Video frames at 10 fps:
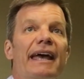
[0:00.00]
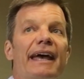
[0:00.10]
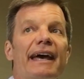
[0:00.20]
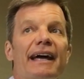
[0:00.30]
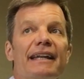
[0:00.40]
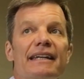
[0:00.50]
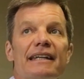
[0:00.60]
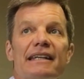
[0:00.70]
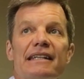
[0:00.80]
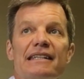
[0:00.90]

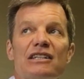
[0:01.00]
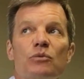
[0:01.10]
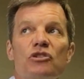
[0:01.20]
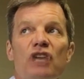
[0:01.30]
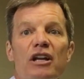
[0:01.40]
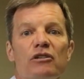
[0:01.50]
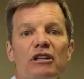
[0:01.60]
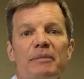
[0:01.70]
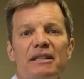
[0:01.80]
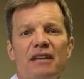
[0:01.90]
And this would
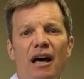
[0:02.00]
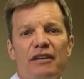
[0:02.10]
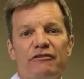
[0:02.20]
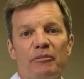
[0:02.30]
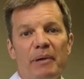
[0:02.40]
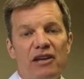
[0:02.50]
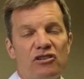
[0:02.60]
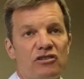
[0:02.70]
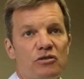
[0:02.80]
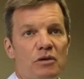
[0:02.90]
generally be done for
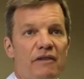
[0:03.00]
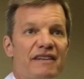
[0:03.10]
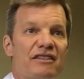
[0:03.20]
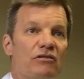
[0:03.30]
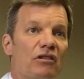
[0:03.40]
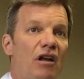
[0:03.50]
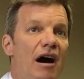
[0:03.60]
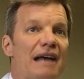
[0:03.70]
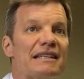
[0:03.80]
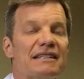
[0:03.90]
patients who have either
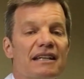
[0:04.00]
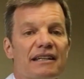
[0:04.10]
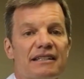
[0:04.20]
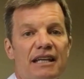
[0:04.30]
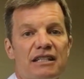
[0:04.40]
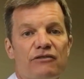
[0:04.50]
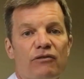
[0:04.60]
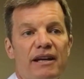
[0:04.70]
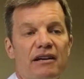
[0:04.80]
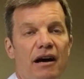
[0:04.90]
lost excessive
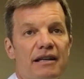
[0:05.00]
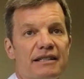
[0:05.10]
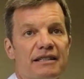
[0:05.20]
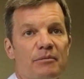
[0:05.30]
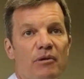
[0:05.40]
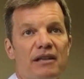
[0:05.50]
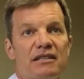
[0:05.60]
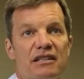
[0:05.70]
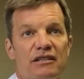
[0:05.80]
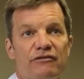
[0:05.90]
weight causing the
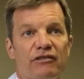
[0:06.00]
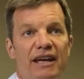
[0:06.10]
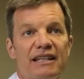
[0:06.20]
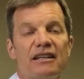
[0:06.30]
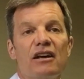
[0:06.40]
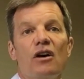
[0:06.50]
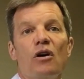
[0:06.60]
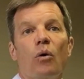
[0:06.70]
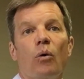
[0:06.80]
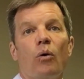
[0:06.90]
breast to deflate,
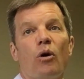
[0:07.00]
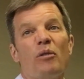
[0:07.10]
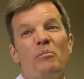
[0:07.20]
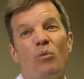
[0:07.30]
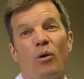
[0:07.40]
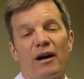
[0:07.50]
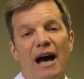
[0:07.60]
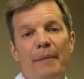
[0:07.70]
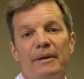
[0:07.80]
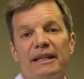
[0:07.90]
or more
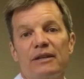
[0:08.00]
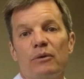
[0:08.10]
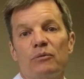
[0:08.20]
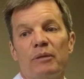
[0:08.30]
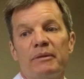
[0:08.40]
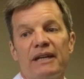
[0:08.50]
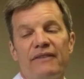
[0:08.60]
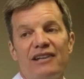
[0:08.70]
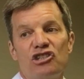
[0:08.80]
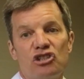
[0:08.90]
commonly when women
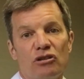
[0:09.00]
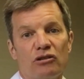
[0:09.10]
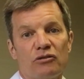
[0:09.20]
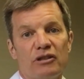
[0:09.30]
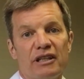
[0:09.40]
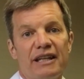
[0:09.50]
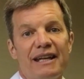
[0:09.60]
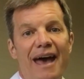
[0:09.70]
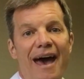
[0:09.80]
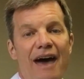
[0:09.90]
have had children and
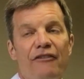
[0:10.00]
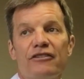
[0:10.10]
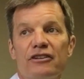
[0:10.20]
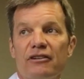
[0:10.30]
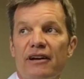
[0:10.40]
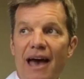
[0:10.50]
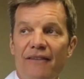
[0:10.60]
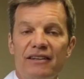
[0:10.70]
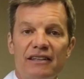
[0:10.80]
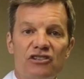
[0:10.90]
then after
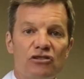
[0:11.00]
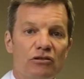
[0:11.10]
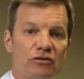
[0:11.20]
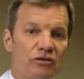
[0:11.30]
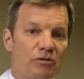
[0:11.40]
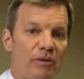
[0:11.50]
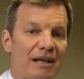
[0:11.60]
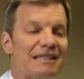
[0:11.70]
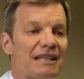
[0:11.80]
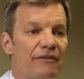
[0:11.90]
having the children their
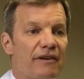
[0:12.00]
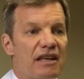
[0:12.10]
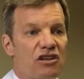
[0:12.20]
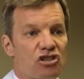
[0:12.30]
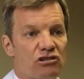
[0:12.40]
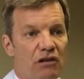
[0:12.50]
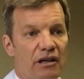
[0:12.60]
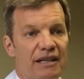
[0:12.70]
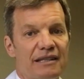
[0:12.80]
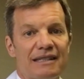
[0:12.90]
breasts have
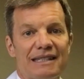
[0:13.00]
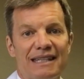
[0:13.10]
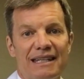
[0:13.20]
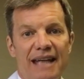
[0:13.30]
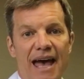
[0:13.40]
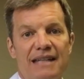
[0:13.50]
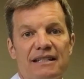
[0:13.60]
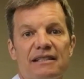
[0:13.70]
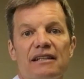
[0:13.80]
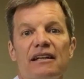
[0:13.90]
shrunken, the skin
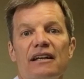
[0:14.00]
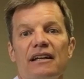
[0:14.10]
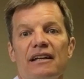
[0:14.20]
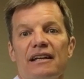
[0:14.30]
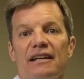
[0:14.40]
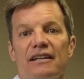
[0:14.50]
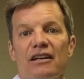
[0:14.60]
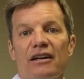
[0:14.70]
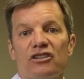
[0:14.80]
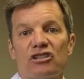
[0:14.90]
hasn't
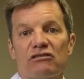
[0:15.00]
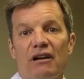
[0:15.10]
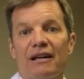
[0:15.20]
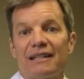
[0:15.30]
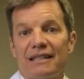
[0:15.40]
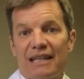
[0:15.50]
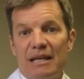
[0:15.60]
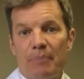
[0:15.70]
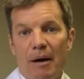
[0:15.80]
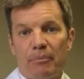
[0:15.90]
shrunken to
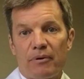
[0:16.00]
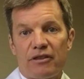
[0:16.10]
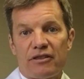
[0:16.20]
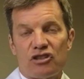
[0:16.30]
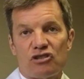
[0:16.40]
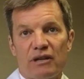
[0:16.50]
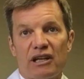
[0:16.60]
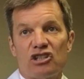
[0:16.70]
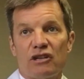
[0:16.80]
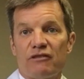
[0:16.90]
keep up with the
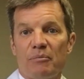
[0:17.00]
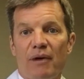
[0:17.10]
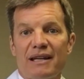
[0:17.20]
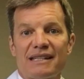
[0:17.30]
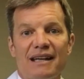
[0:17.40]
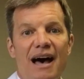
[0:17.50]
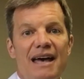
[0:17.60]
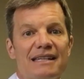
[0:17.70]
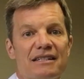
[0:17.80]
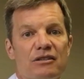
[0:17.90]
shrinkage of the breast
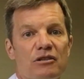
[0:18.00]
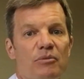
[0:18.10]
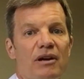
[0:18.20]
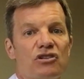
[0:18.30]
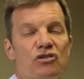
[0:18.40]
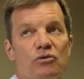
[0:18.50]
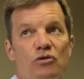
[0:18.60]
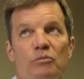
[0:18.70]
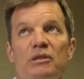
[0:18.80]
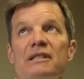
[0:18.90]
size, and so the breast
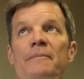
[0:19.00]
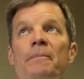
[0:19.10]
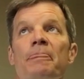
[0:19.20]
droops.